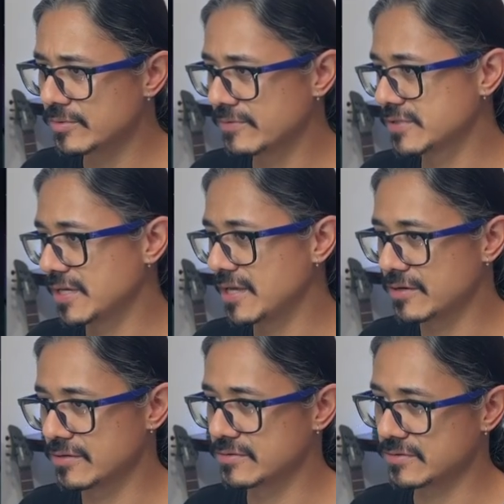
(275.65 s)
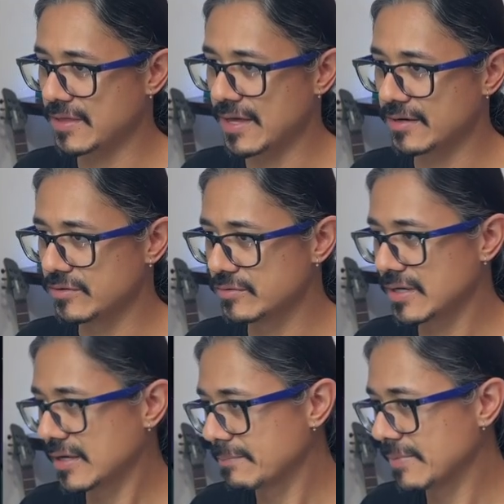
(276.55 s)
of shaders that you
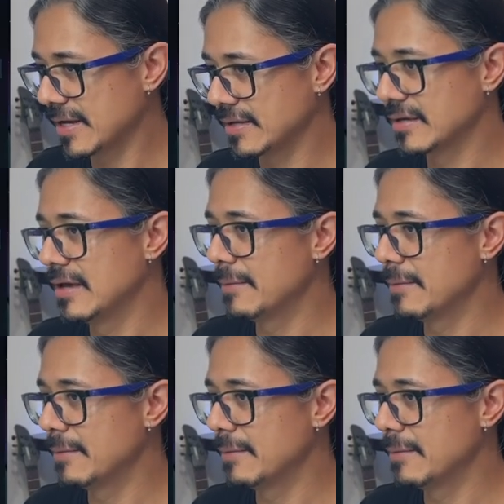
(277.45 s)
can apply,